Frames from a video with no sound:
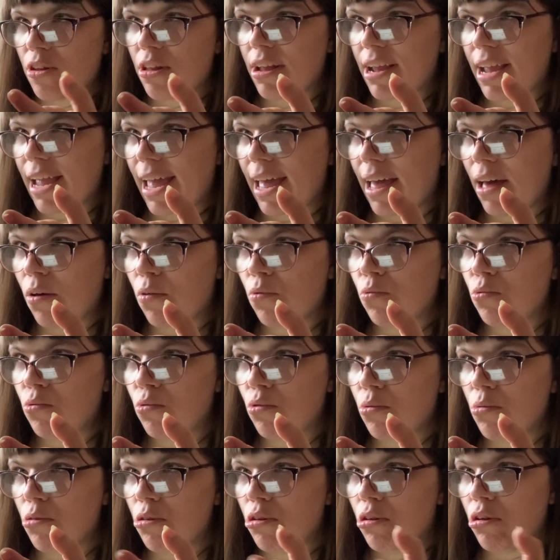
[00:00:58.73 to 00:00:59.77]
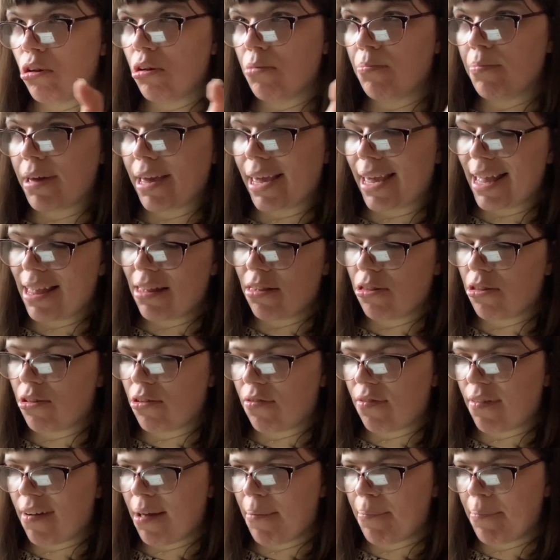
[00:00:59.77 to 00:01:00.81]
account, my
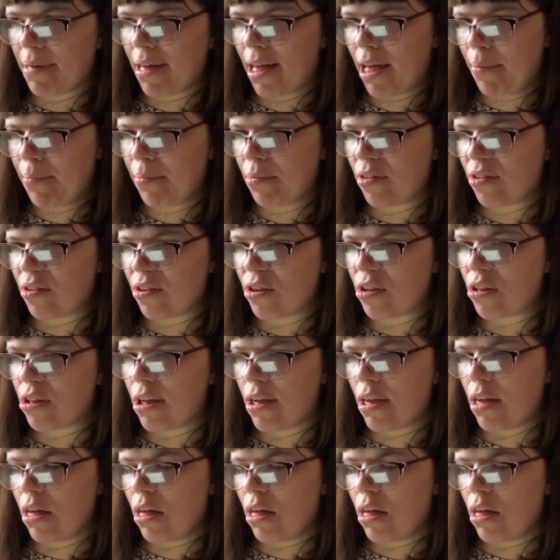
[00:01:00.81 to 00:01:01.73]
Instagram, Amazon.